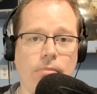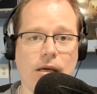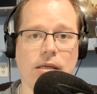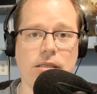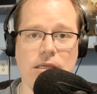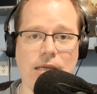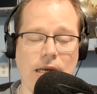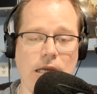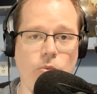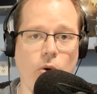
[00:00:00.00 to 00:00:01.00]
because he
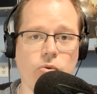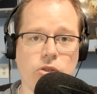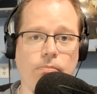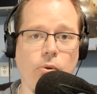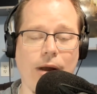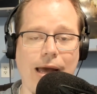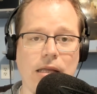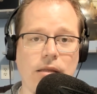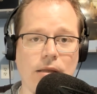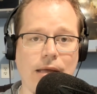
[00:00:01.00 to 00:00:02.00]
said he won't support
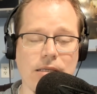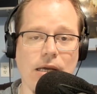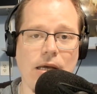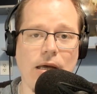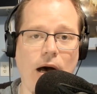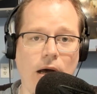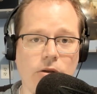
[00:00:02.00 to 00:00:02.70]
anything that's uh,